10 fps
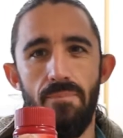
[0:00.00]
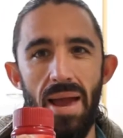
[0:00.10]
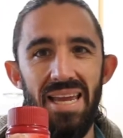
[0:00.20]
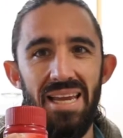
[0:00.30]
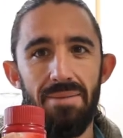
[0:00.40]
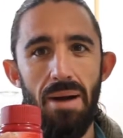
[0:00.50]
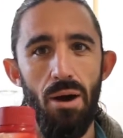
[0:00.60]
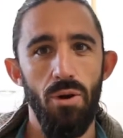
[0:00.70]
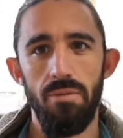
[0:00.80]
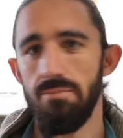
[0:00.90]
baking
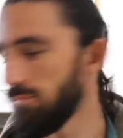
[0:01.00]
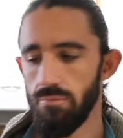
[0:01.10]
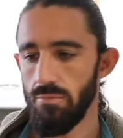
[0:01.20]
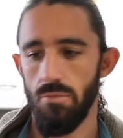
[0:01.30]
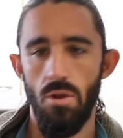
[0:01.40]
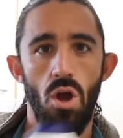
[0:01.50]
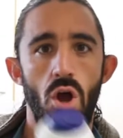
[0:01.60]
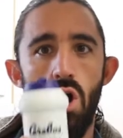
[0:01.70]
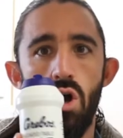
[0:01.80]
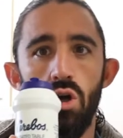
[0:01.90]
powder,
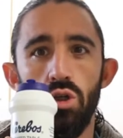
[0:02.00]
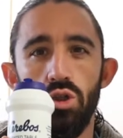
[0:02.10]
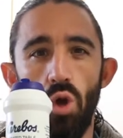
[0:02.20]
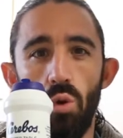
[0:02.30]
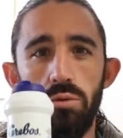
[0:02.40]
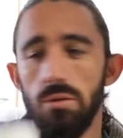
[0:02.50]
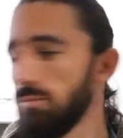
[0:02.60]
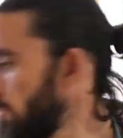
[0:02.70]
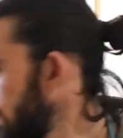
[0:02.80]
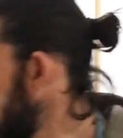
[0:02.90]
salt,
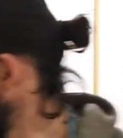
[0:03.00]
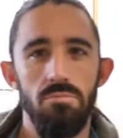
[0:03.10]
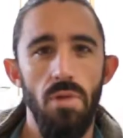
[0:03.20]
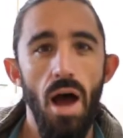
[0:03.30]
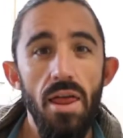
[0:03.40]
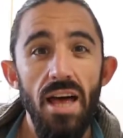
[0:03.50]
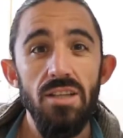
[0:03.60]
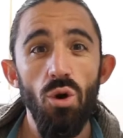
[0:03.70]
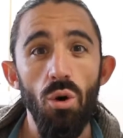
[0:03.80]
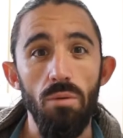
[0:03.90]
and
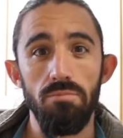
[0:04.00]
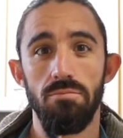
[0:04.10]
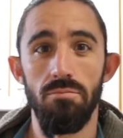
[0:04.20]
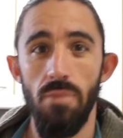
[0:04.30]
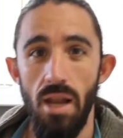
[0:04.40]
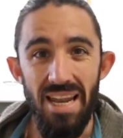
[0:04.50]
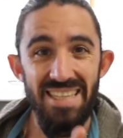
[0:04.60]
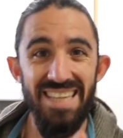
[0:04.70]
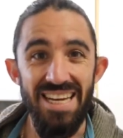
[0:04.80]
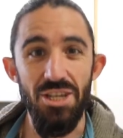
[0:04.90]
that's all.
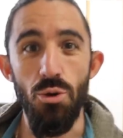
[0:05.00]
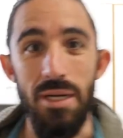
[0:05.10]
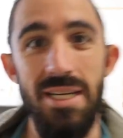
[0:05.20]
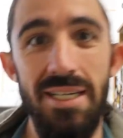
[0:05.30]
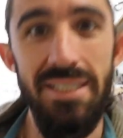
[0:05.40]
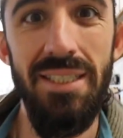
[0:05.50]
Let's get to it.